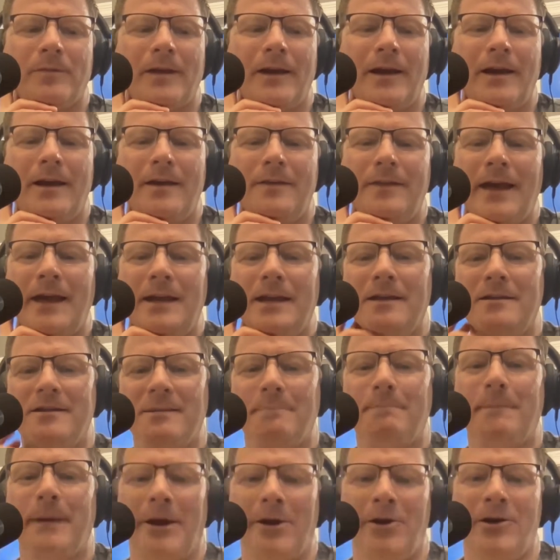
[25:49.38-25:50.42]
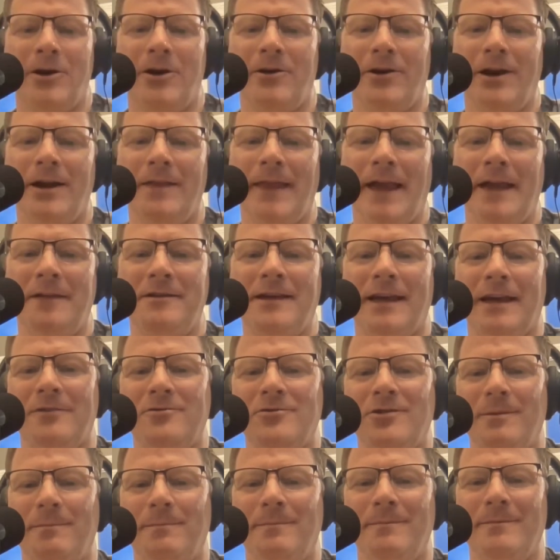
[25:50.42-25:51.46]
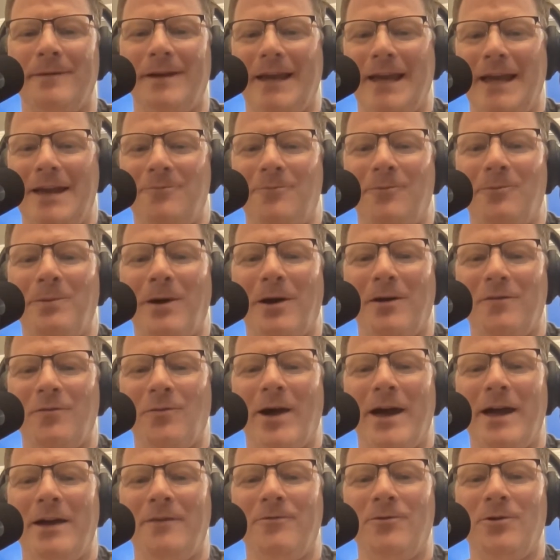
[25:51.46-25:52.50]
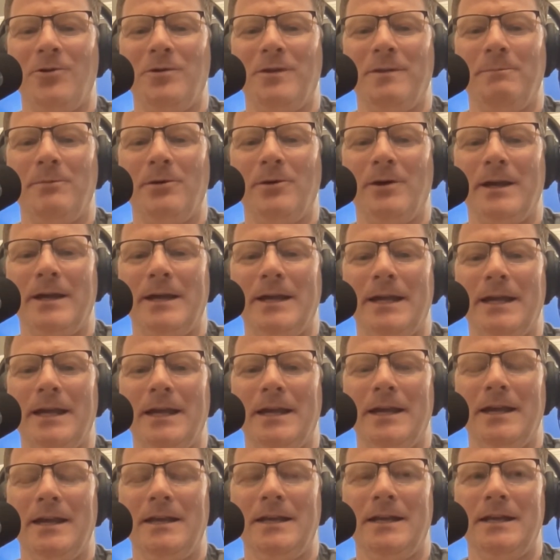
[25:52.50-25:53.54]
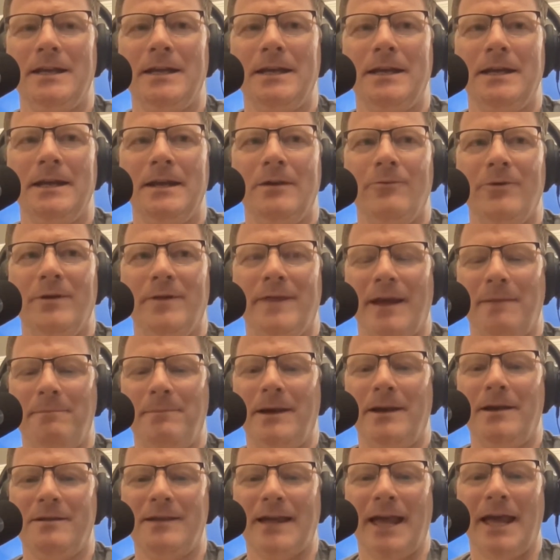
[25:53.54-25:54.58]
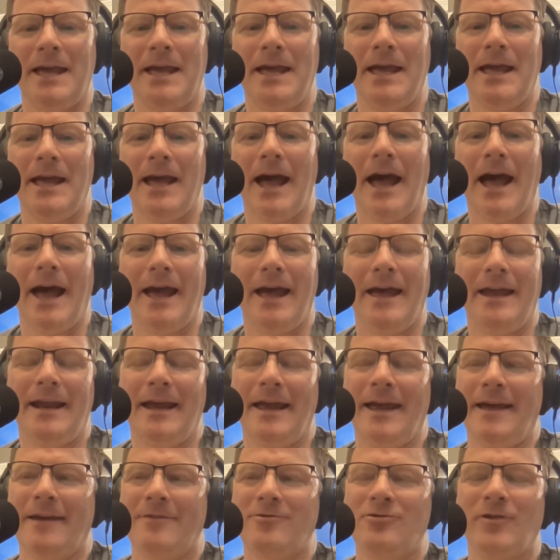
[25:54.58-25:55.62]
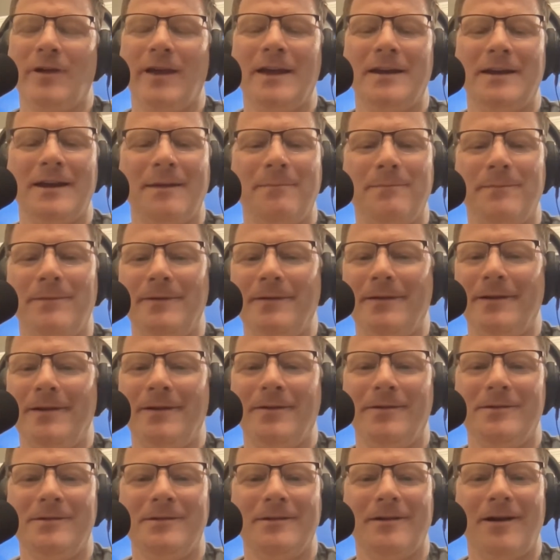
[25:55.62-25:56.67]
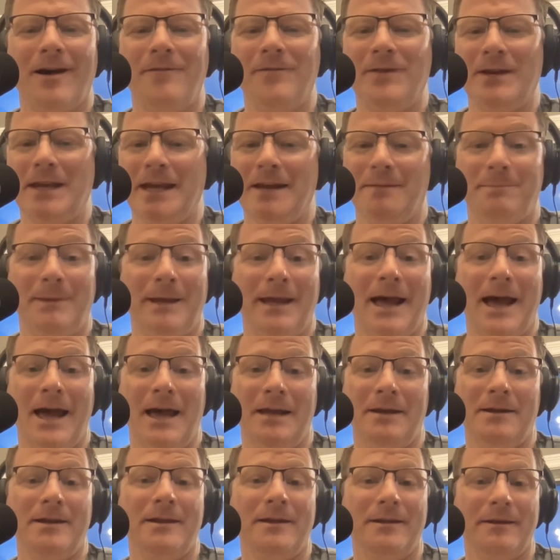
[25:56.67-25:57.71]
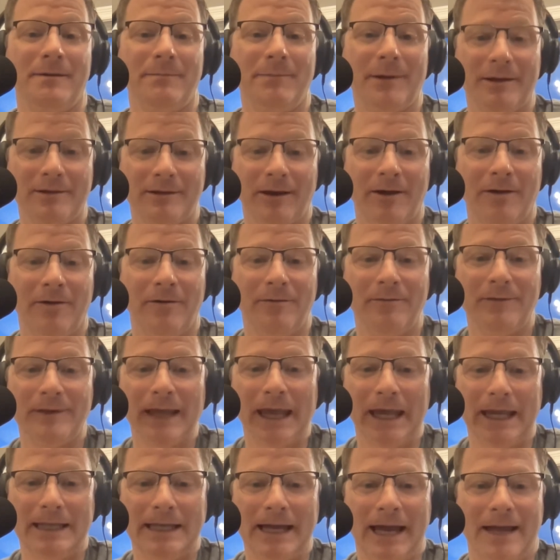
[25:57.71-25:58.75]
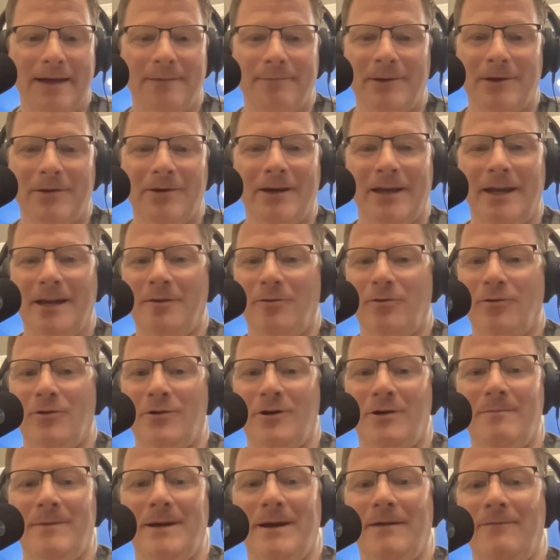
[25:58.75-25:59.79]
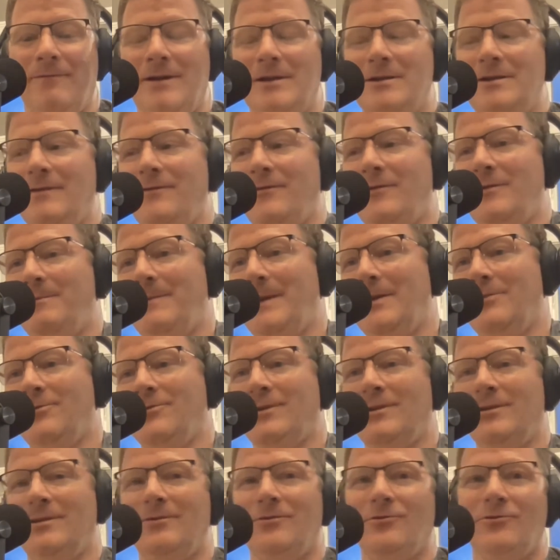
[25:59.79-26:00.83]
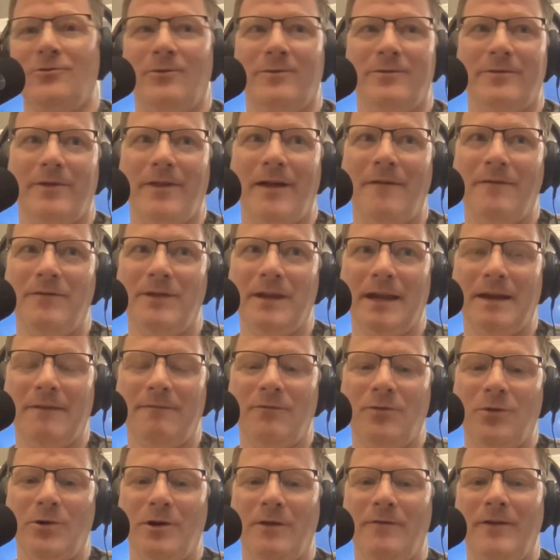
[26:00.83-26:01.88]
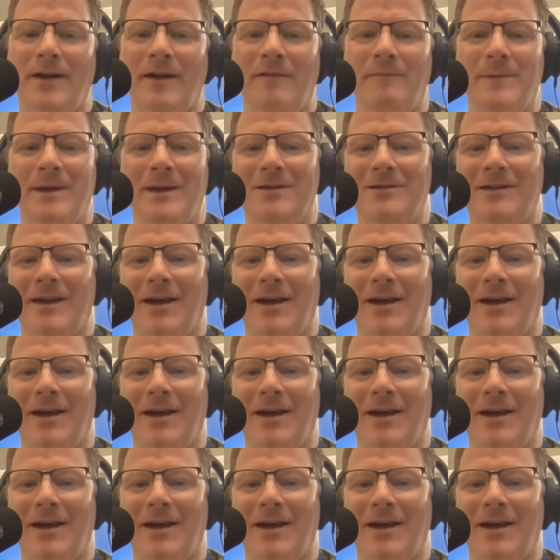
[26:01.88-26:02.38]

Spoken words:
that is a barrier, and that's actually again part of why I wrote the book. And with that, because I actually end up often get behind because I'll take time. I get a 30-minute visit for a patient. Love to get 45 minutes. I